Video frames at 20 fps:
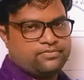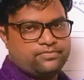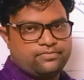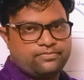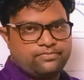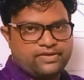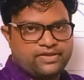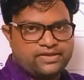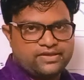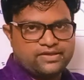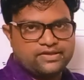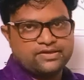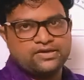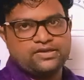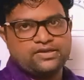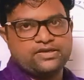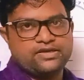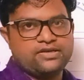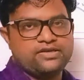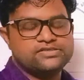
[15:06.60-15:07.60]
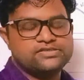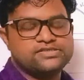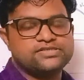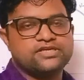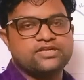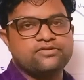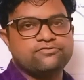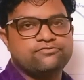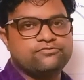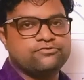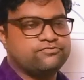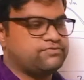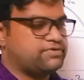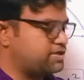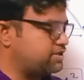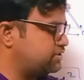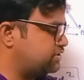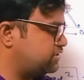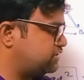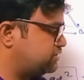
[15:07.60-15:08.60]
very clearly. Still, if you
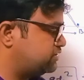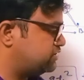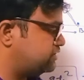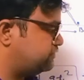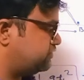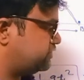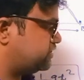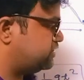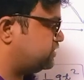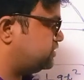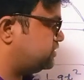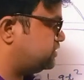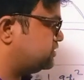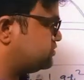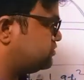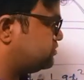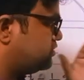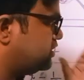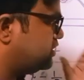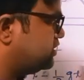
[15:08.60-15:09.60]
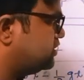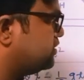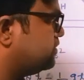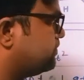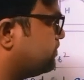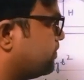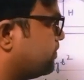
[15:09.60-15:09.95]
find any difficulties or any